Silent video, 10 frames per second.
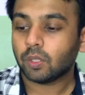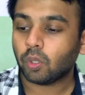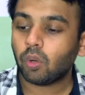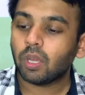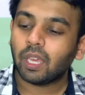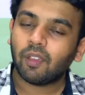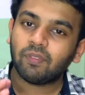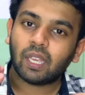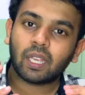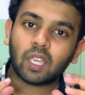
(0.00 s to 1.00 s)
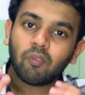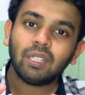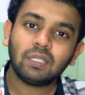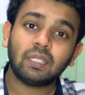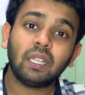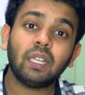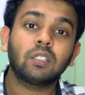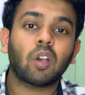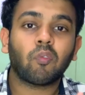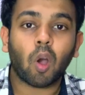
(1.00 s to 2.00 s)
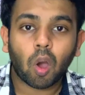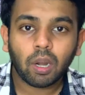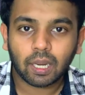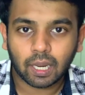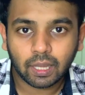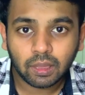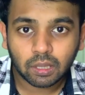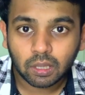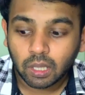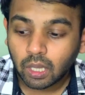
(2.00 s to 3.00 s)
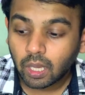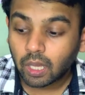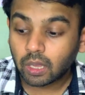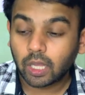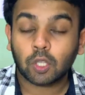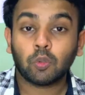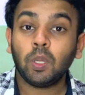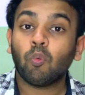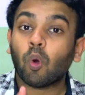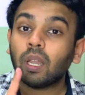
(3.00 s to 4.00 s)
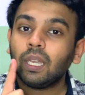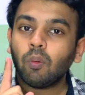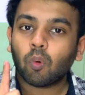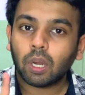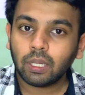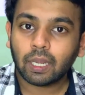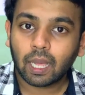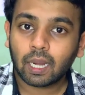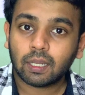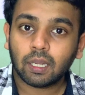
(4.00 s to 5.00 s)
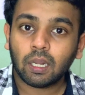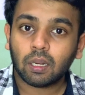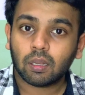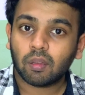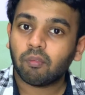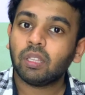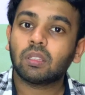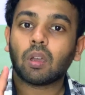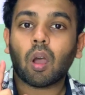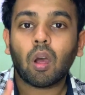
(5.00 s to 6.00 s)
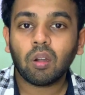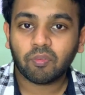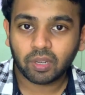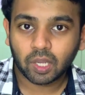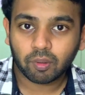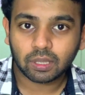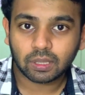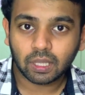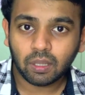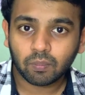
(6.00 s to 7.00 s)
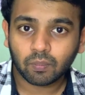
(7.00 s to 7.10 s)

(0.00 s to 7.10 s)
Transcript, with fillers: So if the given string is of odd length, there should be only one character with odd frequency